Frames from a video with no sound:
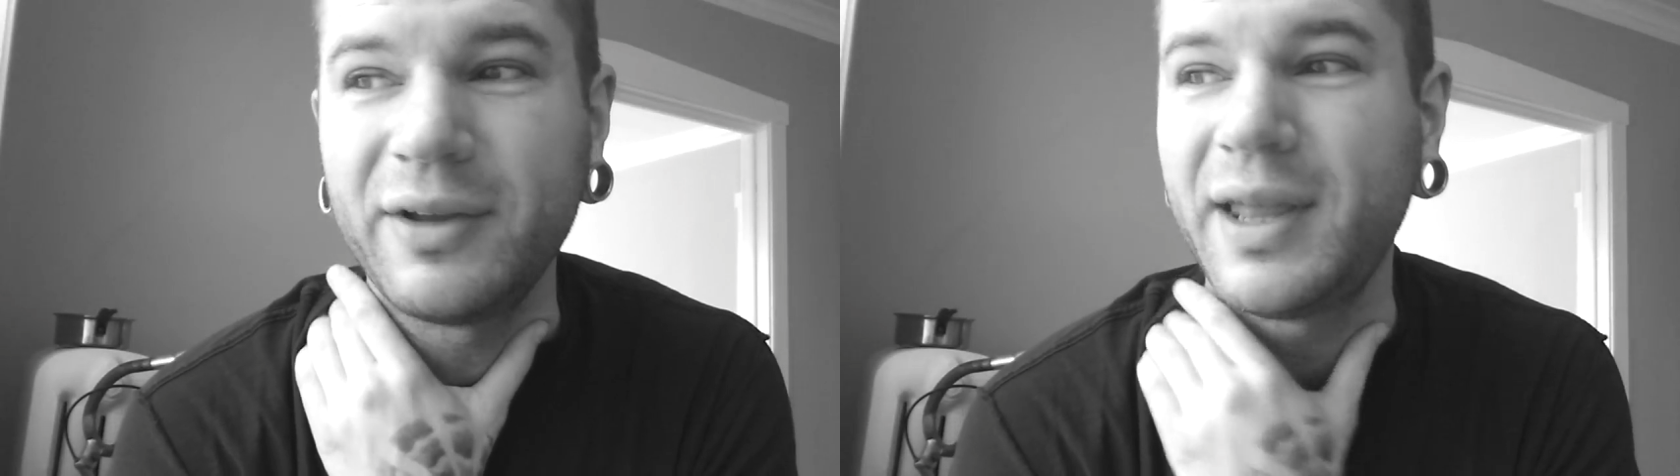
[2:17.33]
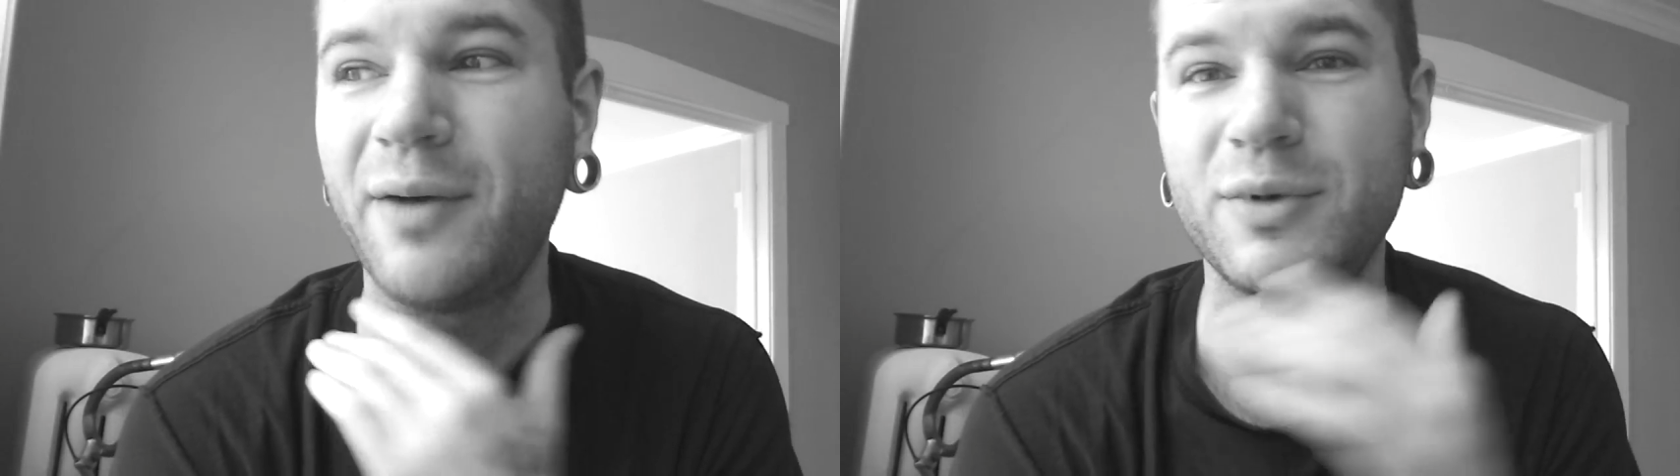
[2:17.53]

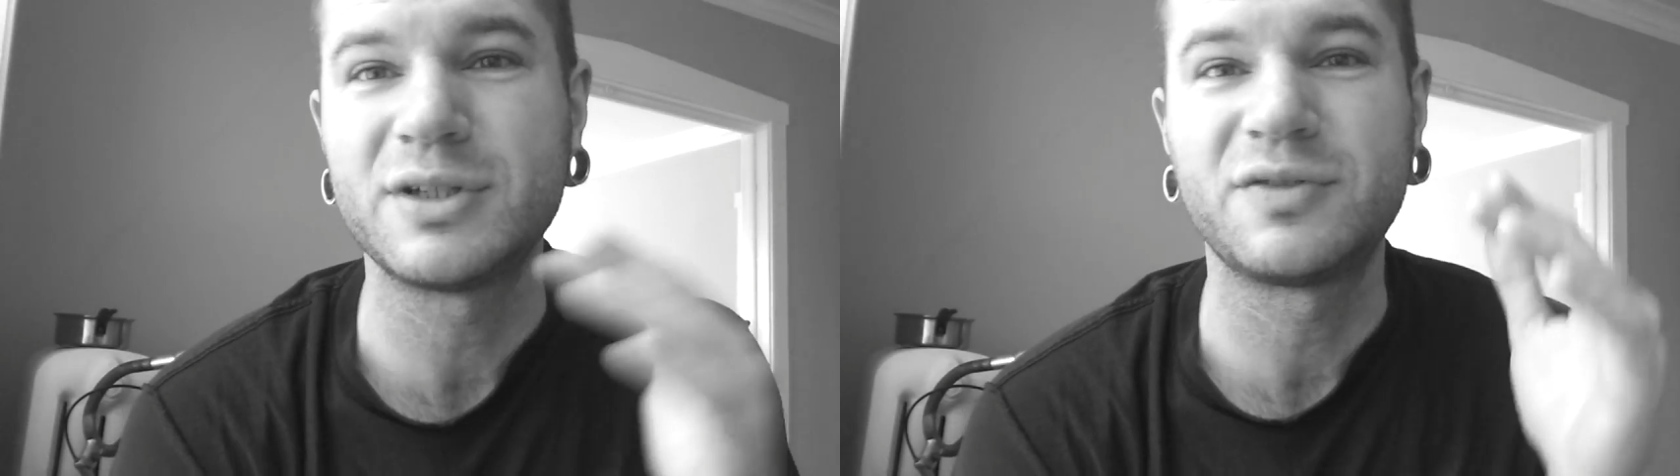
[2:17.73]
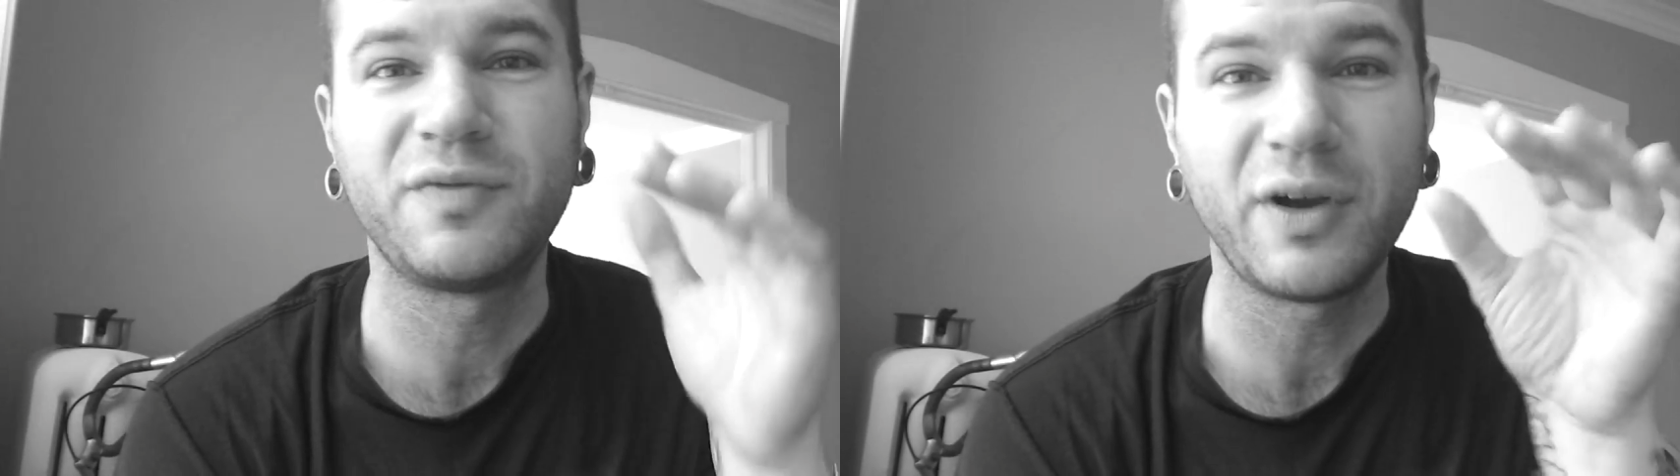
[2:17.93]
and that
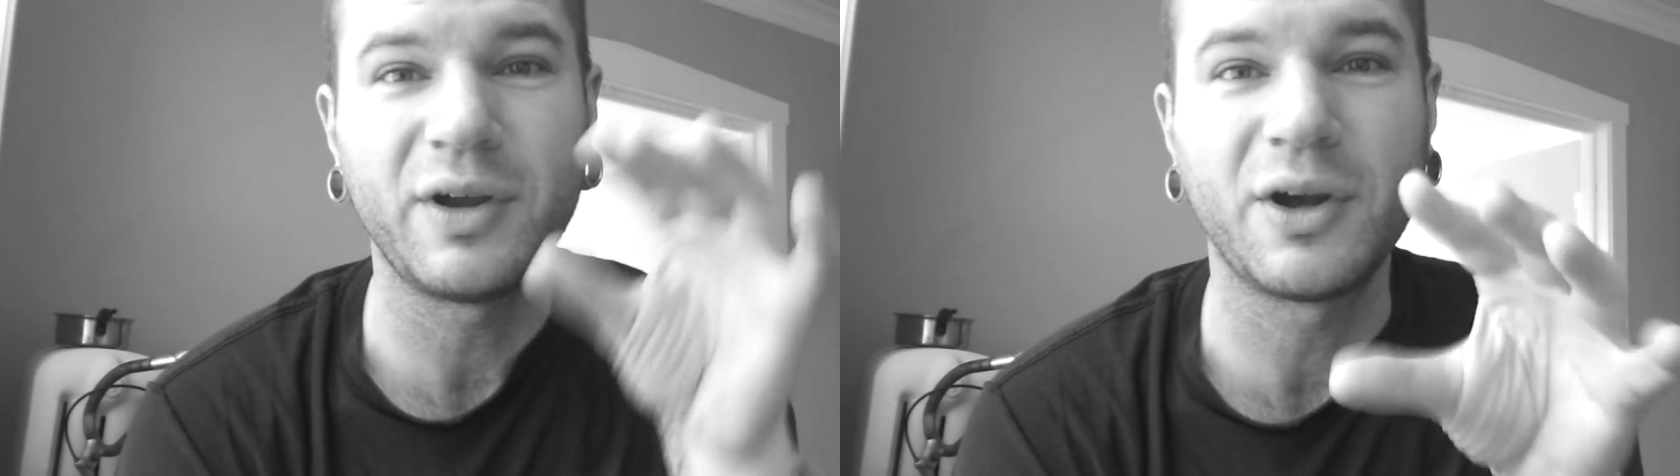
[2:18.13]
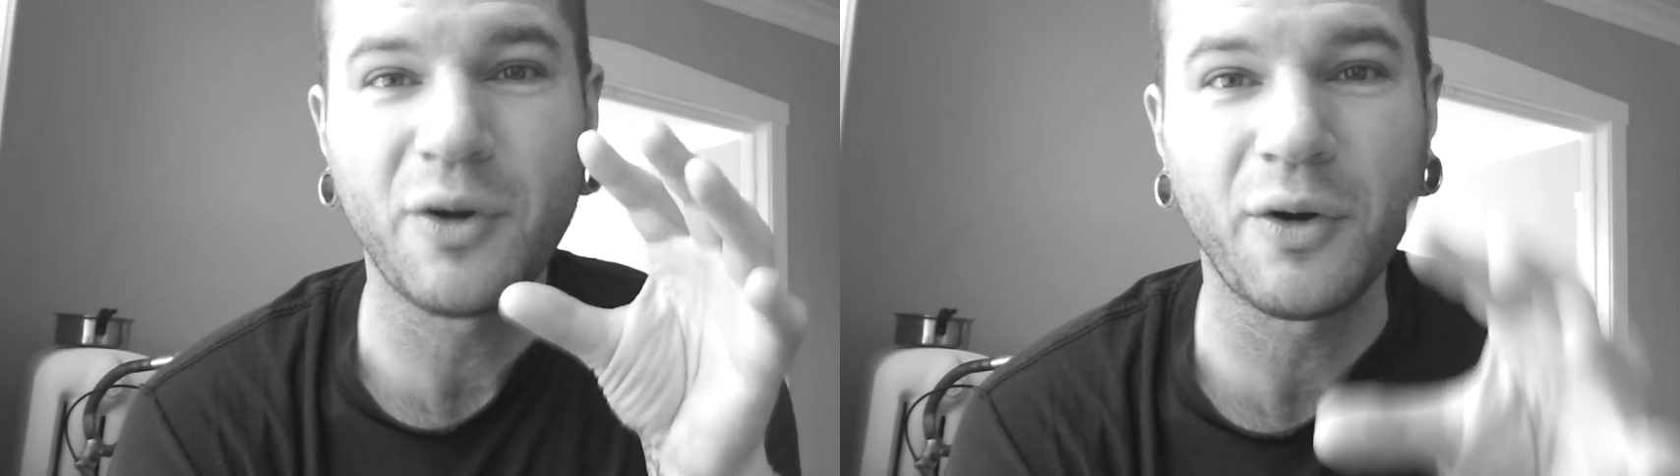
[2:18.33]
was
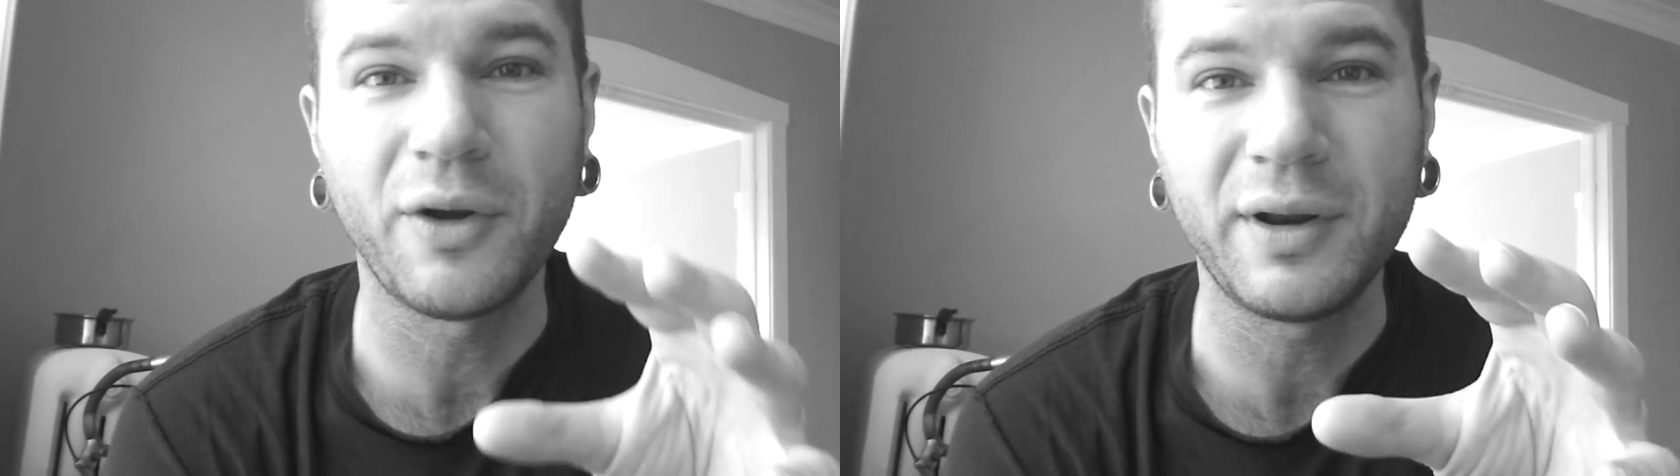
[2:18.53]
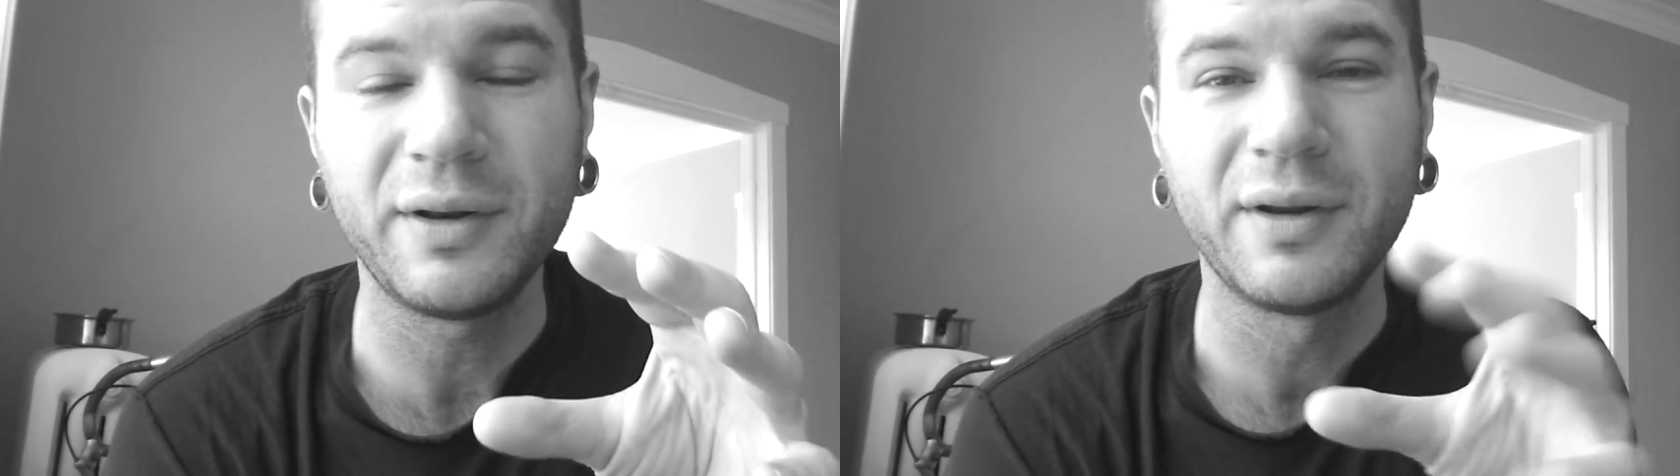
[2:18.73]
very
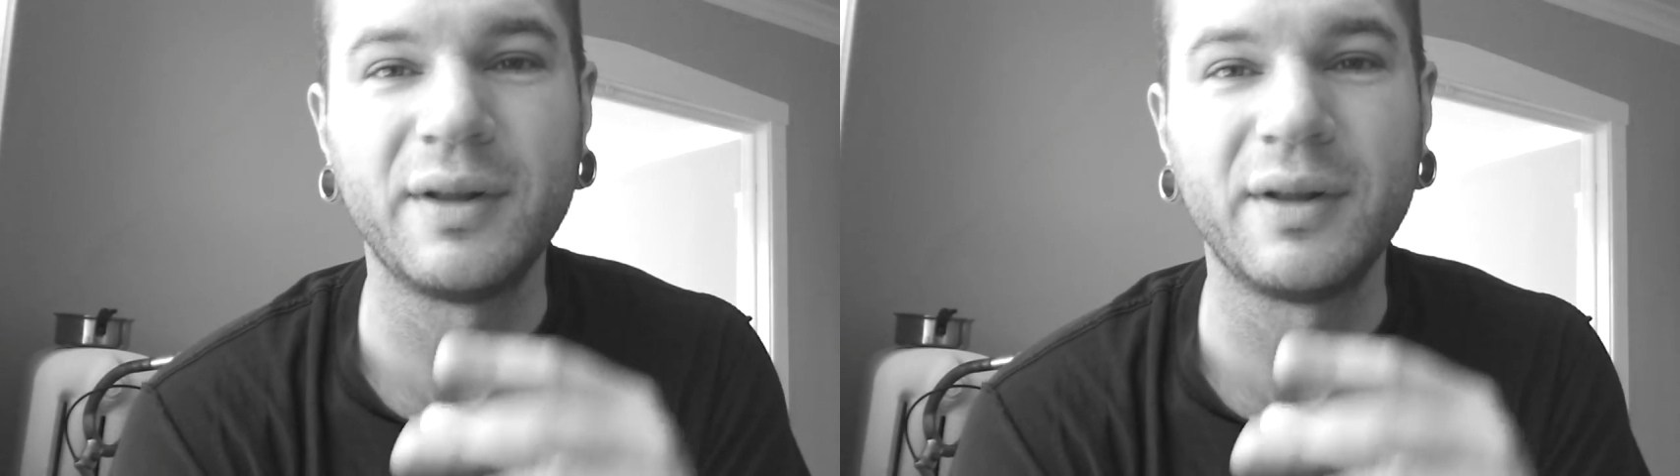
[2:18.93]
current.